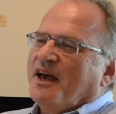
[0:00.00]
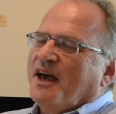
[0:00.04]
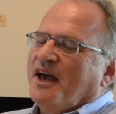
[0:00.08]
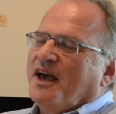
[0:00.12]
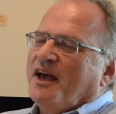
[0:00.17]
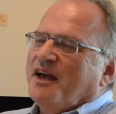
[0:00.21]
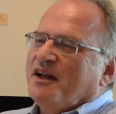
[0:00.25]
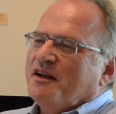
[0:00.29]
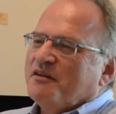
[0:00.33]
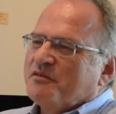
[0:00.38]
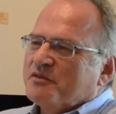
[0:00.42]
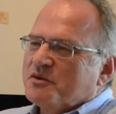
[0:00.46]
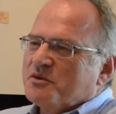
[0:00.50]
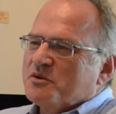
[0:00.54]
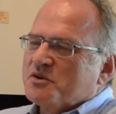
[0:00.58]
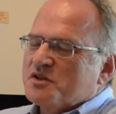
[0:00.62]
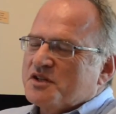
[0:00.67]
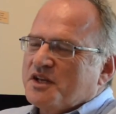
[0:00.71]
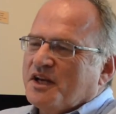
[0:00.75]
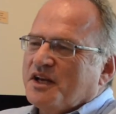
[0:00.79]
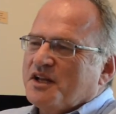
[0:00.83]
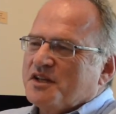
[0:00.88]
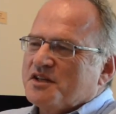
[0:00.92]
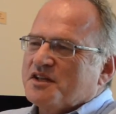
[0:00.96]
And of course,
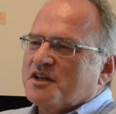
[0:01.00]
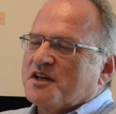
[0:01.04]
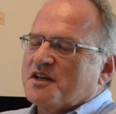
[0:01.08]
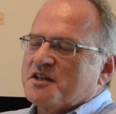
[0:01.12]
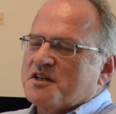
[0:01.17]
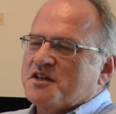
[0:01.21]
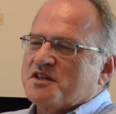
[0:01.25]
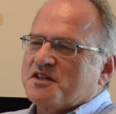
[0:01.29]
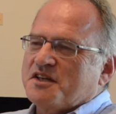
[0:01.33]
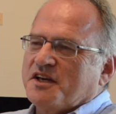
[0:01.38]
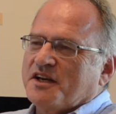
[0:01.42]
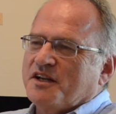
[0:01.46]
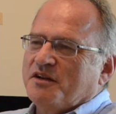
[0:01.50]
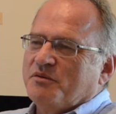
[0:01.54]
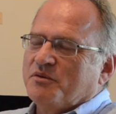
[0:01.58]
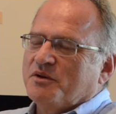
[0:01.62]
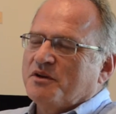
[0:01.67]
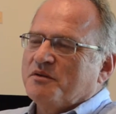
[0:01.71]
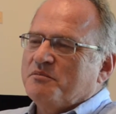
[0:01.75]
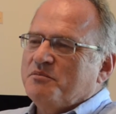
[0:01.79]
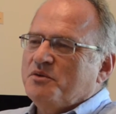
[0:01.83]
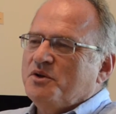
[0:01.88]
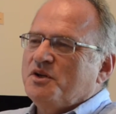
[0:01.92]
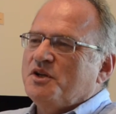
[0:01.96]
that is exactly what
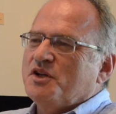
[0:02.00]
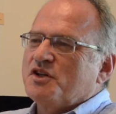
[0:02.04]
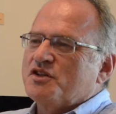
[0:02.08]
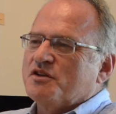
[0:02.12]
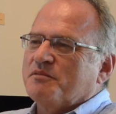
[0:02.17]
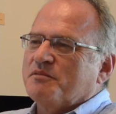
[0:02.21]
a moot is